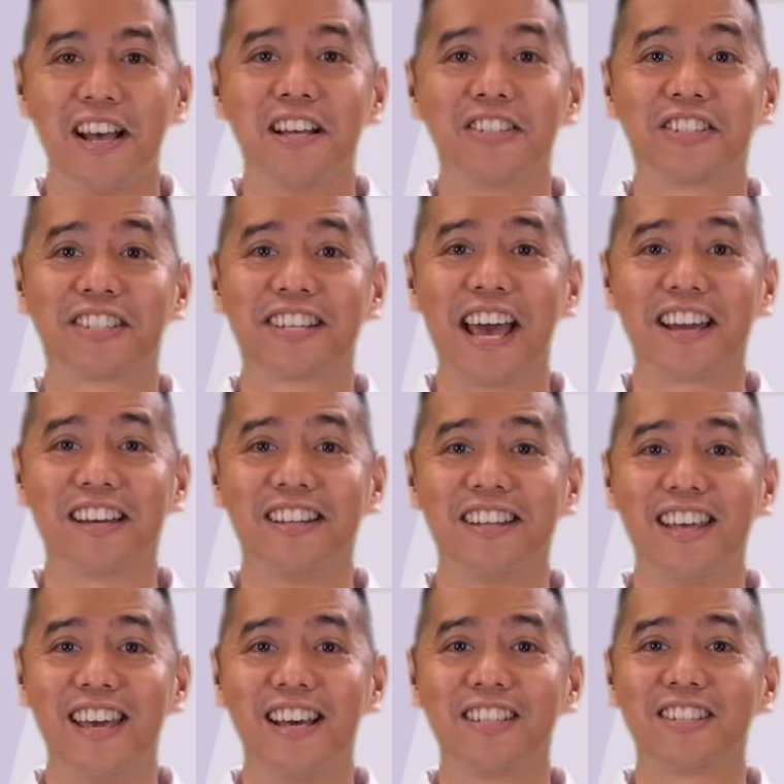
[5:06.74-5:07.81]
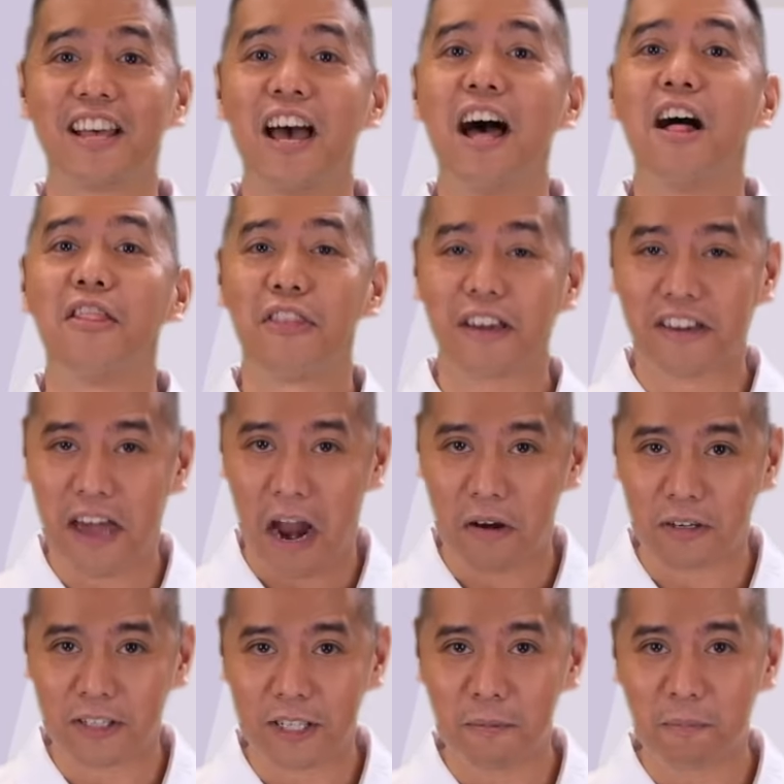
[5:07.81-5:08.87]
Second is the
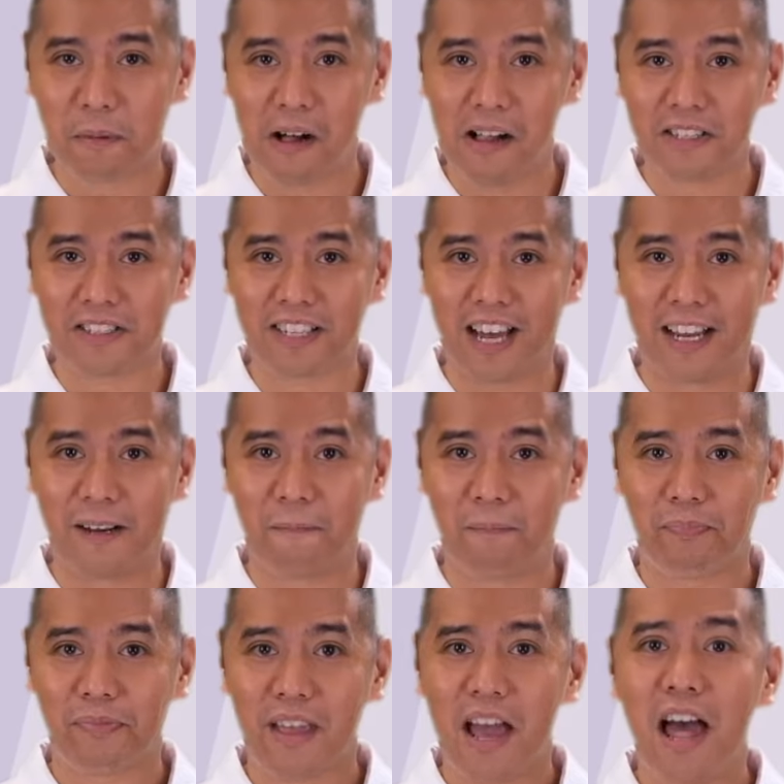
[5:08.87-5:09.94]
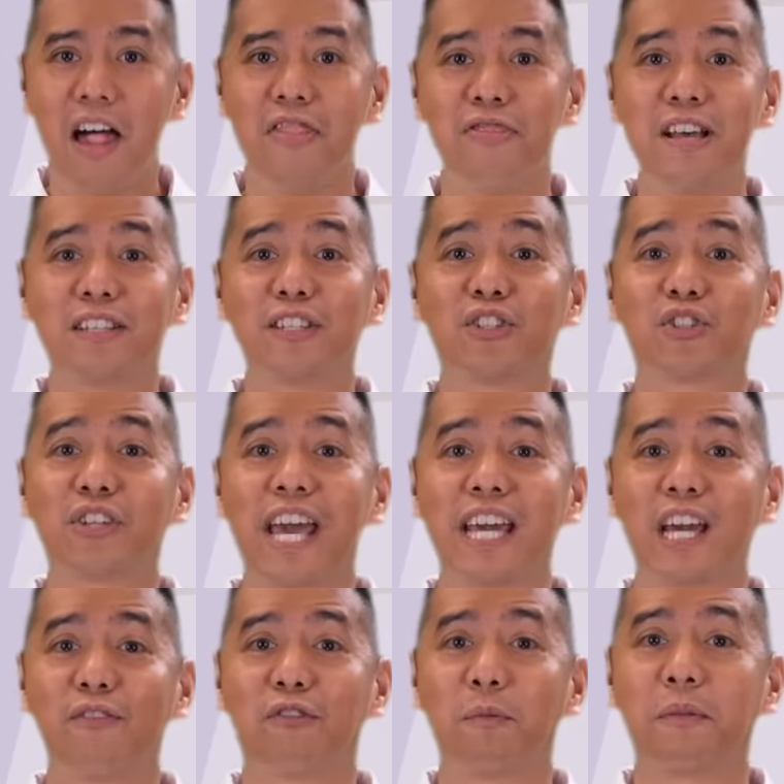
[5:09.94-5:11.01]
carotid pulse side. This is
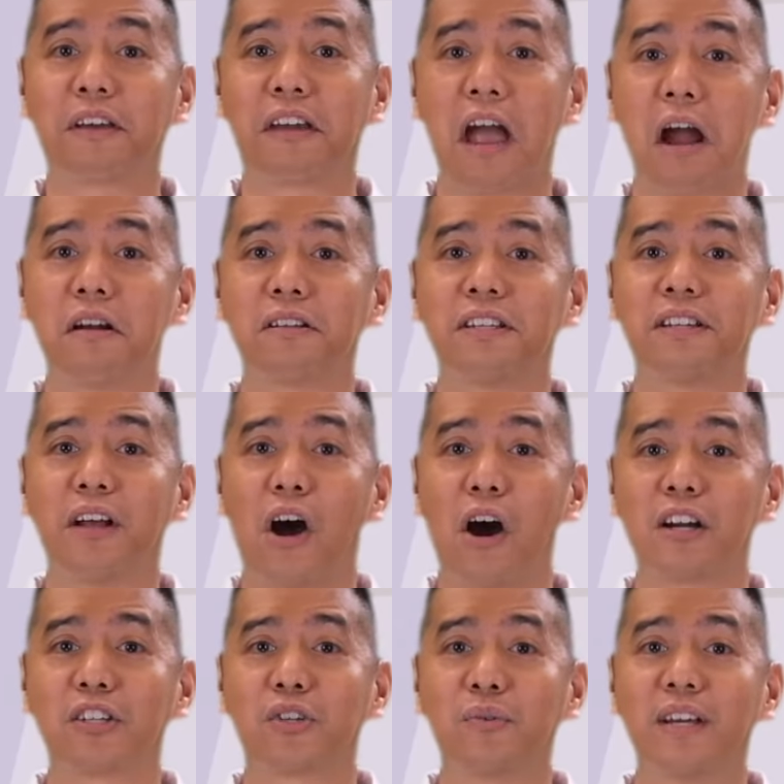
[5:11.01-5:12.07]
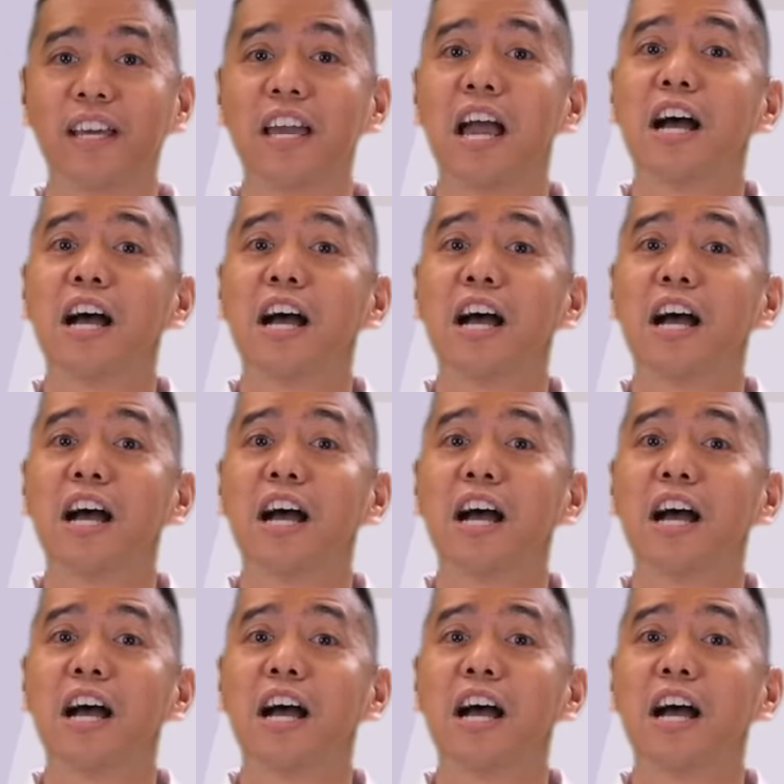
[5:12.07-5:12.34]
taken from the carotid artery